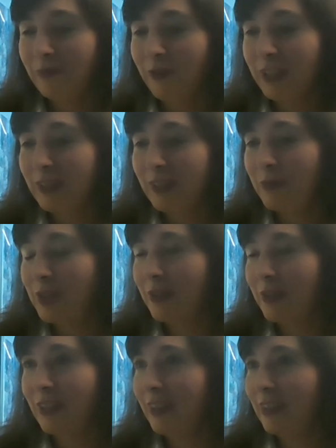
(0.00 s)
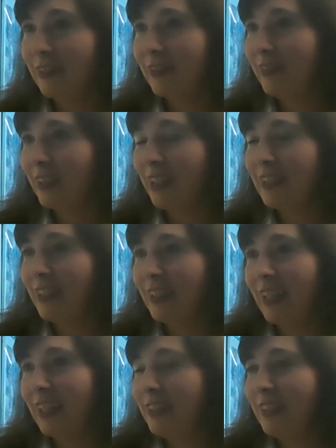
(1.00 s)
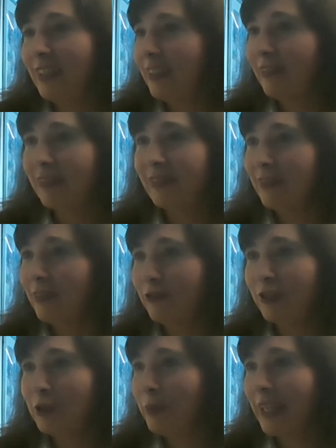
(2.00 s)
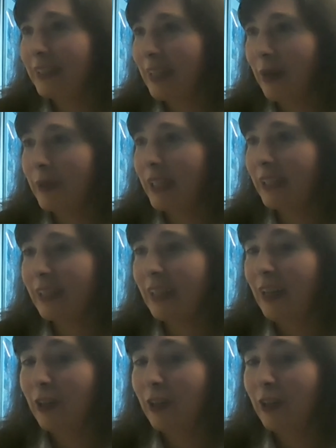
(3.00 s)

victims of the 1918 flu pandemic,